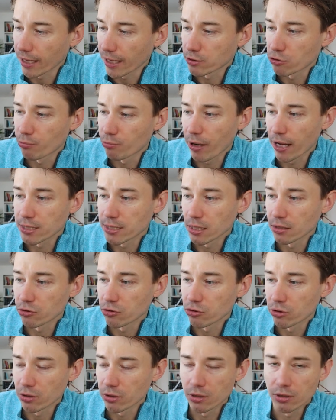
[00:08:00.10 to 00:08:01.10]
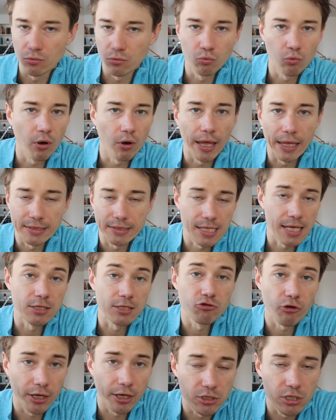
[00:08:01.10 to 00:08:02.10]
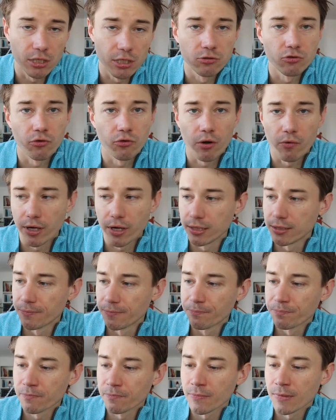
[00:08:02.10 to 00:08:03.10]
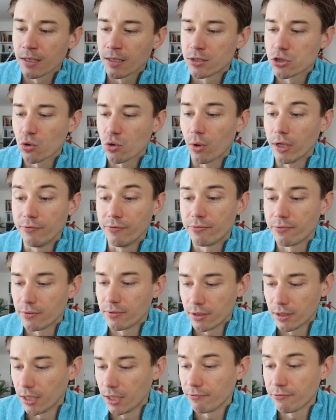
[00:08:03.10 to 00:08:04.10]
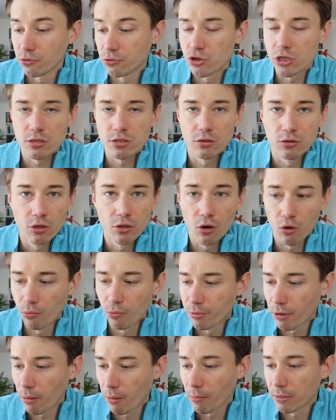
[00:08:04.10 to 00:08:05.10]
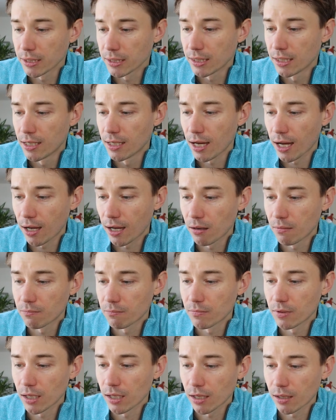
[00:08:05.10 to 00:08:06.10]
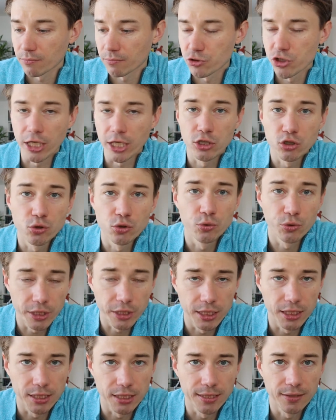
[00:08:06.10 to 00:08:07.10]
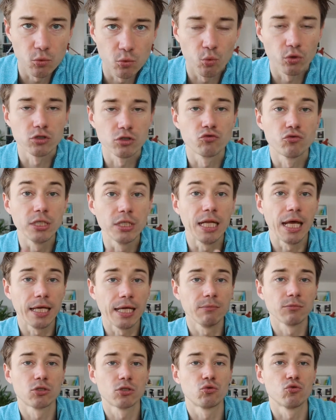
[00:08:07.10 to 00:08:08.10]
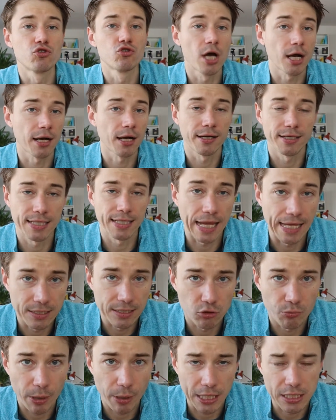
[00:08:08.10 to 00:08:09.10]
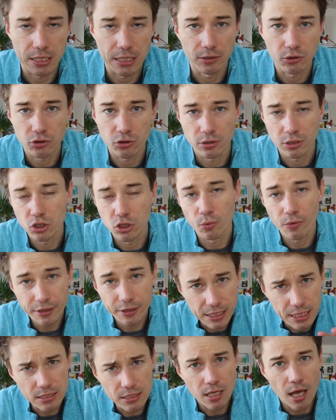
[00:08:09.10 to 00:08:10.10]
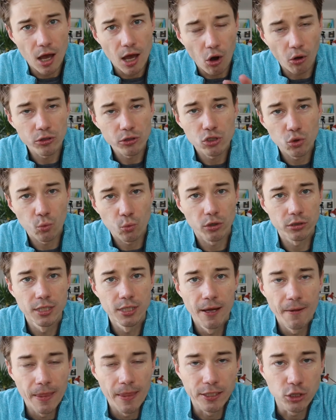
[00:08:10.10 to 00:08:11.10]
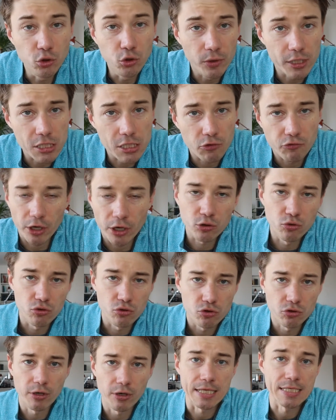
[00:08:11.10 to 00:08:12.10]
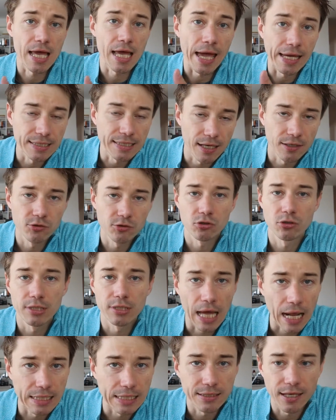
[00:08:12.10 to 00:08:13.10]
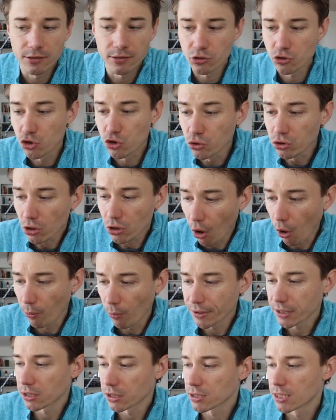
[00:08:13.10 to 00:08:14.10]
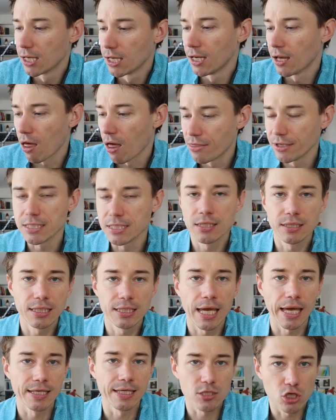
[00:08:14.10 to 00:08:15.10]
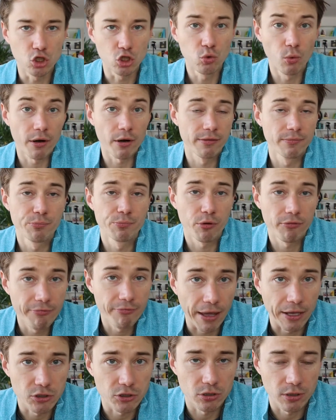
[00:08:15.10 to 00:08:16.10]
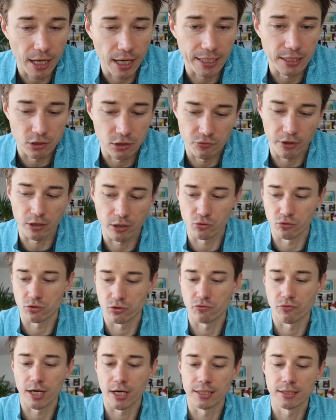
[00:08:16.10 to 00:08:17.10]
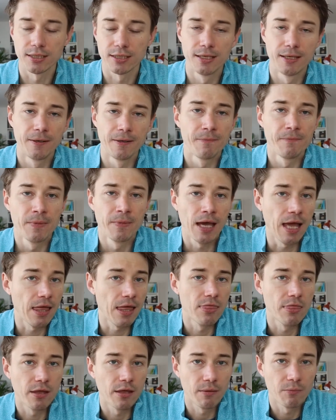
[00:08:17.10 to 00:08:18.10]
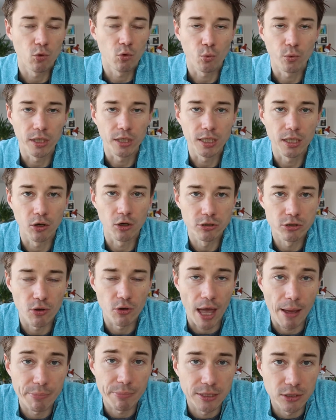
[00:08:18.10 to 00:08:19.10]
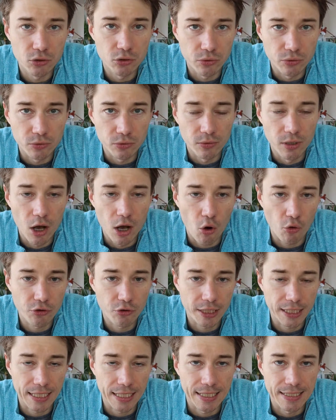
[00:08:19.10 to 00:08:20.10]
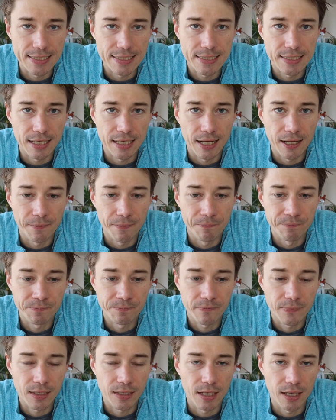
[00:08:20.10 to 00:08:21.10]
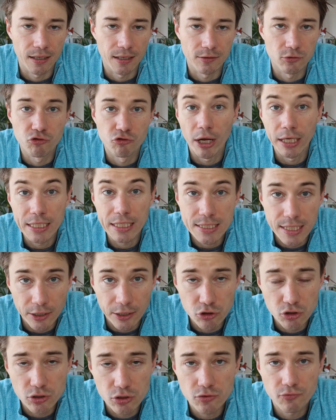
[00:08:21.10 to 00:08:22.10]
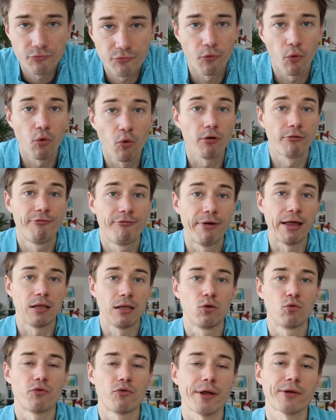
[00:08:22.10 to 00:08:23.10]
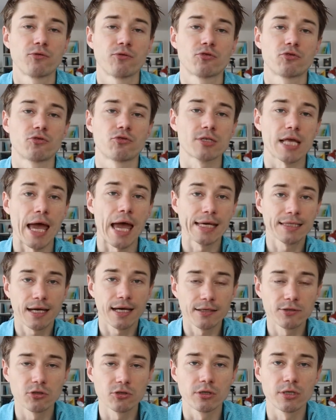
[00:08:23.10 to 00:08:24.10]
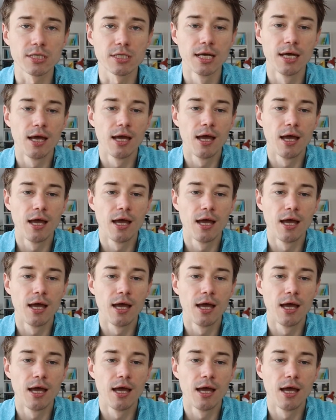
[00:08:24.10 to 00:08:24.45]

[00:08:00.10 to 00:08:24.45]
Enterprise Edition, etc., right? So if you just don't know, probably J2EE was renamed to Jakarta Enterprise Edition. So this is also what you as a recruiter, as a headhunter, talent hunter should know, because this indicates you are the professional IT recruiter, right? And we also happen to organize training sessions for fellow recruiters, headhunters,